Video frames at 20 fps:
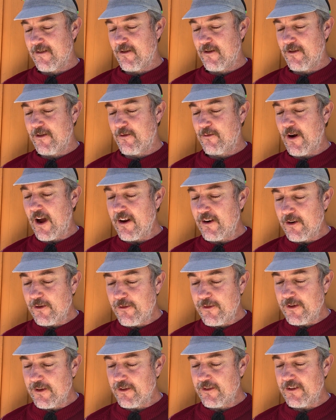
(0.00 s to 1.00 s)
The rider
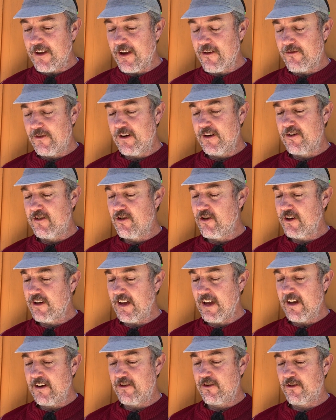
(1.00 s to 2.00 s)
feels every nook
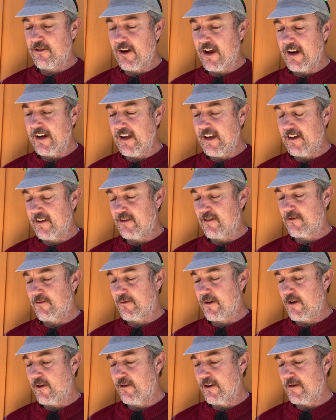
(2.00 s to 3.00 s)
and cranny in the
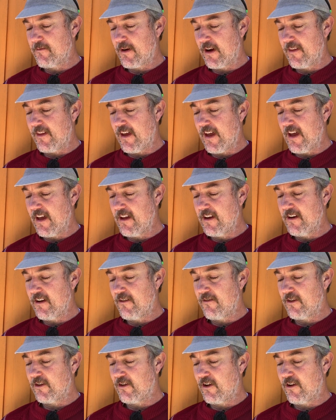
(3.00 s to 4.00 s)
road, and by the end
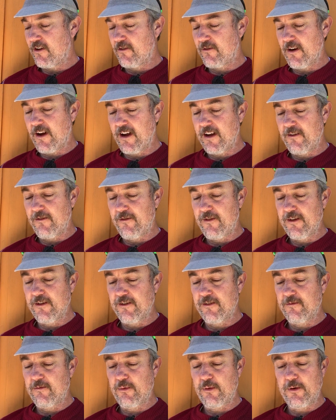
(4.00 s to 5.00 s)
of a long ride
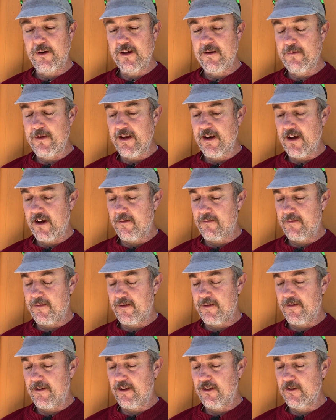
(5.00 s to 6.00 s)
feels pretty beat up.
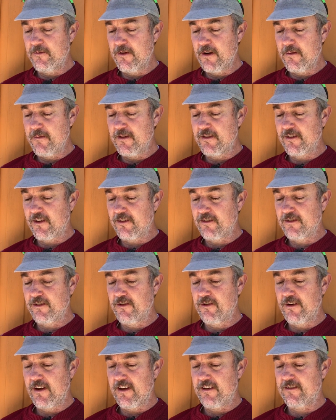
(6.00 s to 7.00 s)
Aluminum is
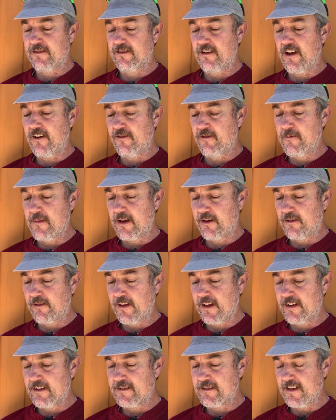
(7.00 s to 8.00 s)
also a soft metal
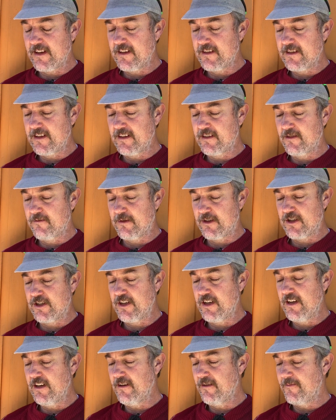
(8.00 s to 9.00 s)
that is easy to
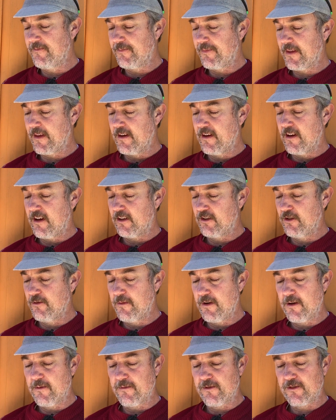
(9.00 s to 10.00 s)
machine.
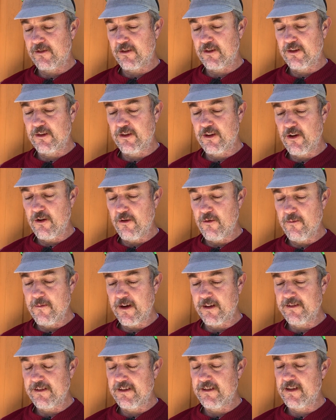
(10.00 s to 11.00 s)
Aluminum's low
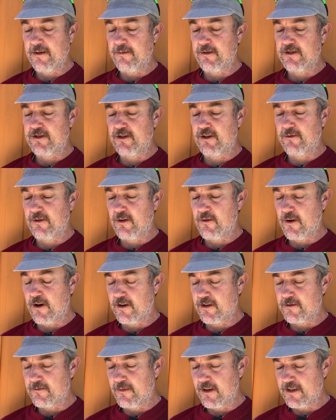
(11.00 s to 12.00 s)
melting temperature
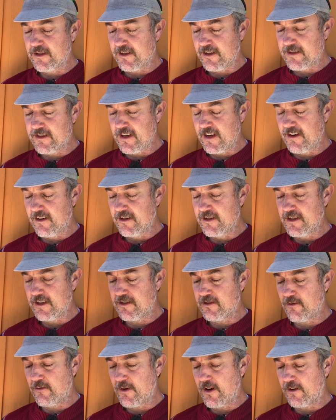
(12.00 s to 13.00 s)
requires much less energy
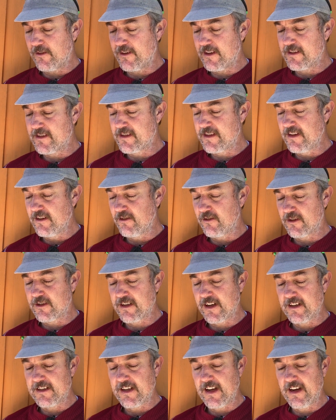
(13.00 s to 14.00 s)
to weld than steel or
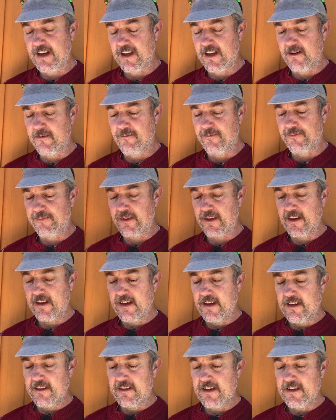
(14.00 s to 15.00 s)
titanium.
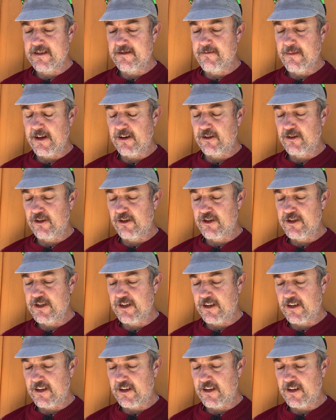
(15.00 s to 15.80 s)
These metallurgic